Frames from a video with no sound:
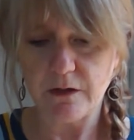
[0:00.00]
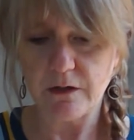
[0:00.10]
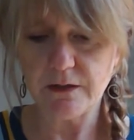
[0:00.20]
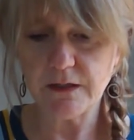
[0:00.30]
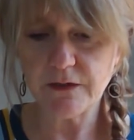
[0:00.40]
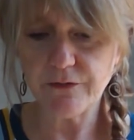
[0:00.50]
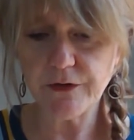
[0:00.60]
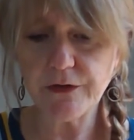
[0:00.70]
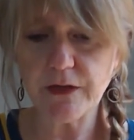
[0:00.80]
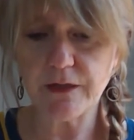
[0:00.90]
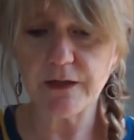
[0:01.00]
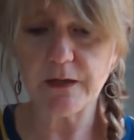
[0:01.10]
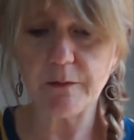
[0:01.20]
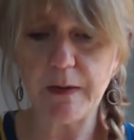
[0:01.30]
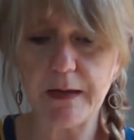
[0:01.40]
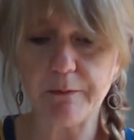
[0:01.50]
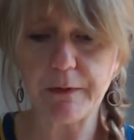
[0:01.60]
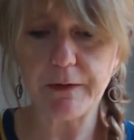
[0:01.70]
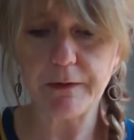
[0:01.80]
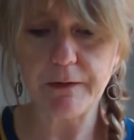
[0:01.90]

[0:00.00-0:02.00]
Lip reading: because it's very thin paper.